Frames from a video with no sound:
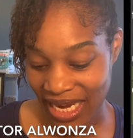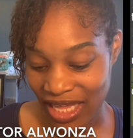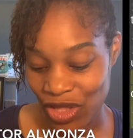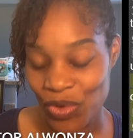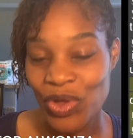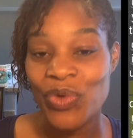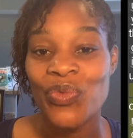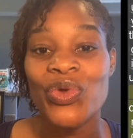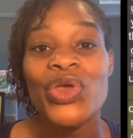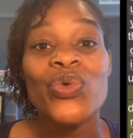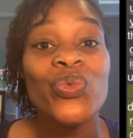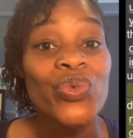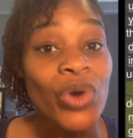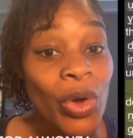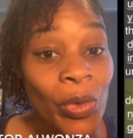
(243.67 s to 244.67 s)
you can read
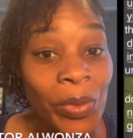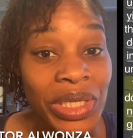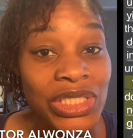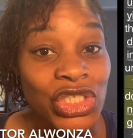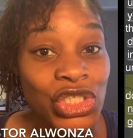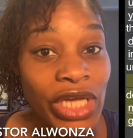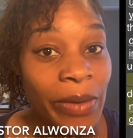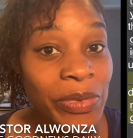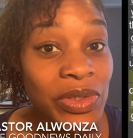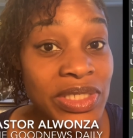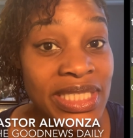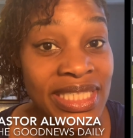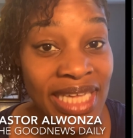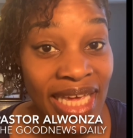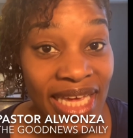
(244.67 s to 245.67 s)
Romans chapter
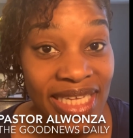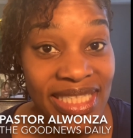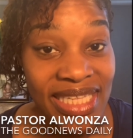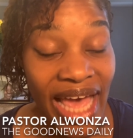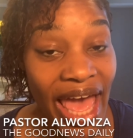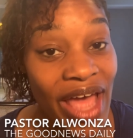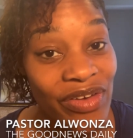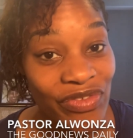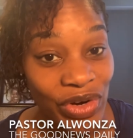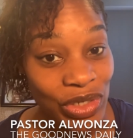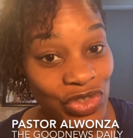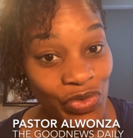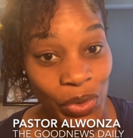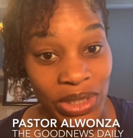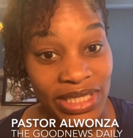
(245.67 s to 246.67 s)
6 and verse
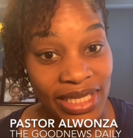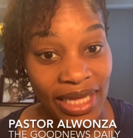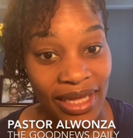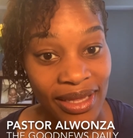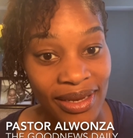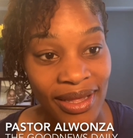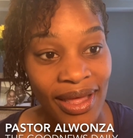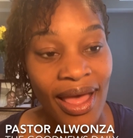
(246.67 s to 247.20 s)
14.